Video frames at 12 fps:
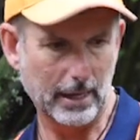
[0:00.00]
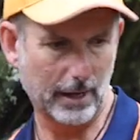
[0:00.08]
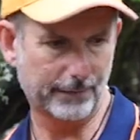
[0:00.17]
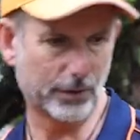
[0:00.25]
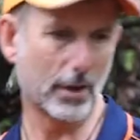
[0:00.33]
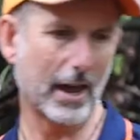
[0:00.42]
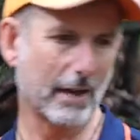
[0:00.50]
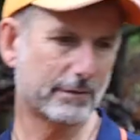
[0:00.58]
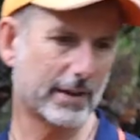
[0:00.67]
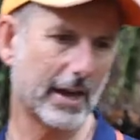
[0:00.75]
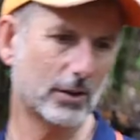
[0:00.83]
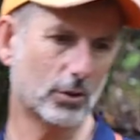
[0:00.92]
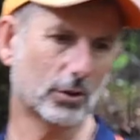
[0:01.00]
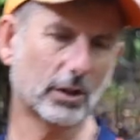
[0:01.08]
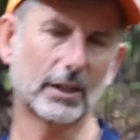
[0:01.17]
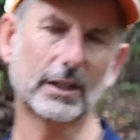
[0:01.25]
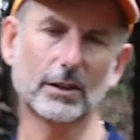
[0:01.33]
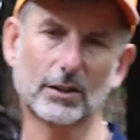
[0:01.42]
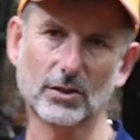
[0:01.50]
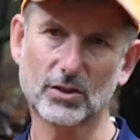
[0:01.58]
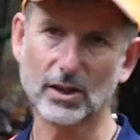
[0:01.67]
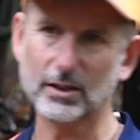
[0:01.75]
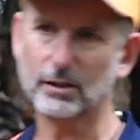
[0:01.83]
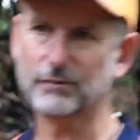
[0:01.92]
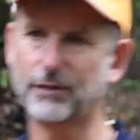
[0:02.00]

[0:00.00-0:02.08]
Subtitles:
If you have that, you're going to get a gazillion